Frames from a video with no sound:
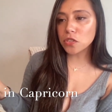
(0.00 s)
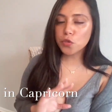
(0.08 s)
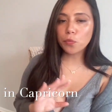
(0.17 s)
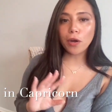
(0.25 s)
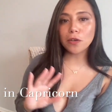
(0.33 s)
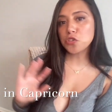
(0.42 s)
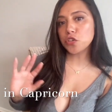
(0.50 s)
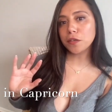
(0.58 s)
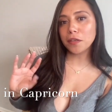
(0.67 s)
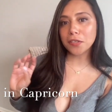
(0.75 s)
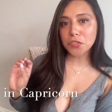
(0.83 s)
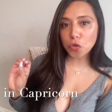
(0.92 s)
Depression
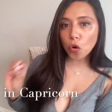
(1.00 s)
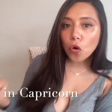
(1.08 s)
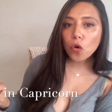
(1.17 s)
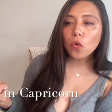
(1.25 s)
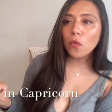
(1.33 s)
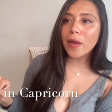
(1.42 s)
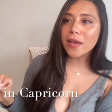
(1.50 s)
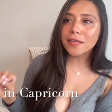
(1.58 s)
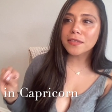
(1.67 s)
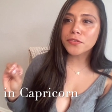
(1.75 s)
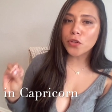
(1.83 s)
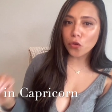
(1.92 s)
is
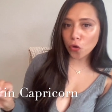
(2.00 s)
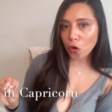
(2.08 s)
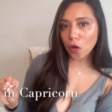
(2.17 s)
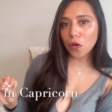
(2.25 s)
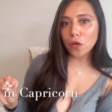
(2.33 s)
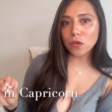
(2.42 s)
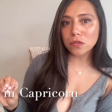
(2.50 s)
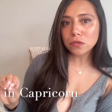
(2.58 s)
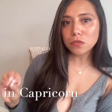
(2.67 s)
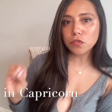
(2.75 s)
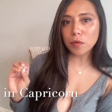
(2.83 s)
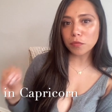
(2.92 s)
always a
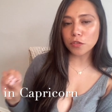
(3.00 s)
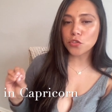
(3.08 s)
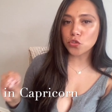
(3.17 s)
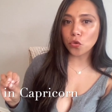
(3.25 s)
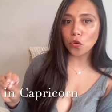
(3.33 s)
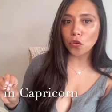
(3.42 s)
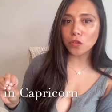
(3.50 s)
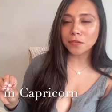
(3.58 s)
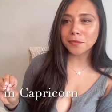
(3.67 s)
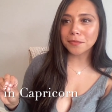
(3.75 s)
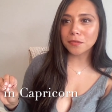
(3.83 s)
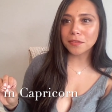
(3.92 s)
call from the
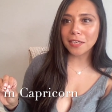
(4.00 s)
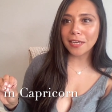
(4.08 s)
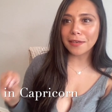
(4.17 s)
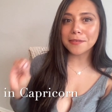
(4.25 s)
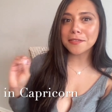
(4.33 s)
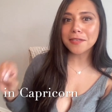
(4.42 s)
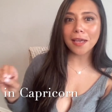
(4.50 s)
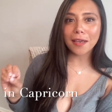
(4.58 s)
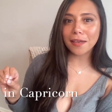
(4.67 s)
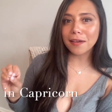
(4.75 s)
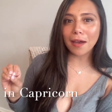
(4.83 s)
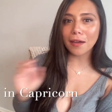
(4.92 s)
soul, and it's
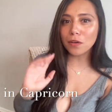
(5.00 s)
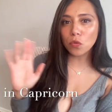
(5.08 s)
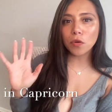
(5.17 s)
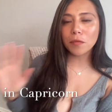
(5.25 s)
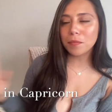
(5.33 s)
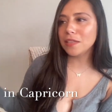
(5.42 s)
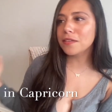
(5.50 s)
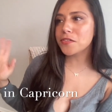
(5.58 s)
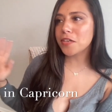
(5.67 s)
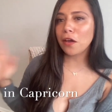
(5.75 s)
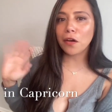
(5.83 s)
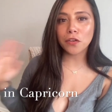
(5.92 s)
saying, I don't want to be this
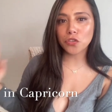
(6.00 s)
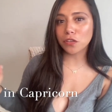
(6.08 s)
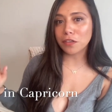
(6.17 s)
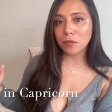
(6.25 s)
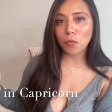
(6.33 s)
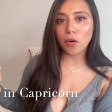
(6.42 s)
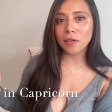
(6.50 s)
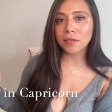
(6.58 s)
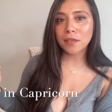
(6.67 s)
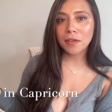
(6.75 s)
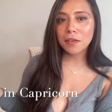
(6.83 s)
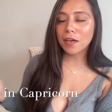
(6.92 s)
character anymore.
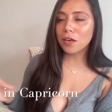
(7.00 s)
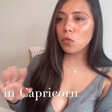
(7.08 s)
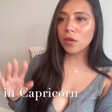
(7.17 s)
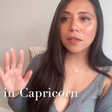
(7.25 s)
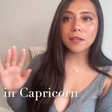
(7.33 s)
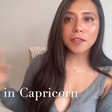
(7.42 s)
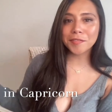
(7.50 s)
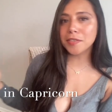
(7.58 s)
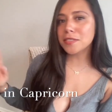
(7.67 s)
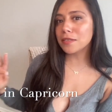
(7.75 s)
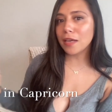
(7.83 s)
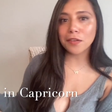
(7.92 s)
I don't want to live
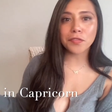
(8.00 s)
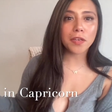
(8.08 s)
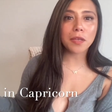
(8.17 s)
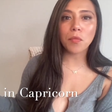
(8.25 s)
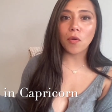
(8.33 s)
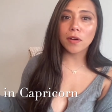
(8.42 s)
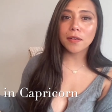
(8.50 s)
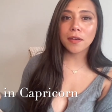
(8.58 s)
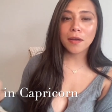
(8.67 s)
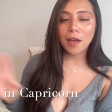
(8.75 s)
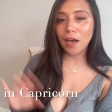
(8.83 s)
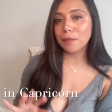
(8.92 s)
this life anymore.
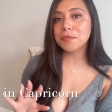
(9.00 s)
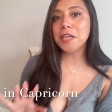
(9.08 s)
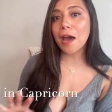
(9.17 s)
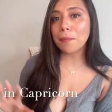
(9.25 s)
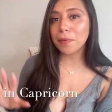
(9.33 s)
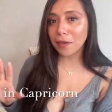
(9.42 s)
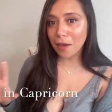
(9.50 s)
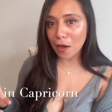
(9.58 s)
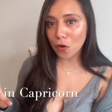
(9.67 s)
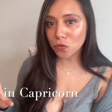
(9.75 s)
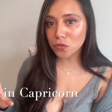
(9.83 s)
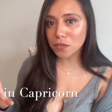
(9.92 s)
I'm tapping
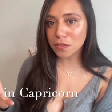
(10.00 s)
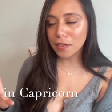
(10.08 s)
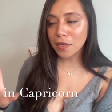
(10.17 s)
out.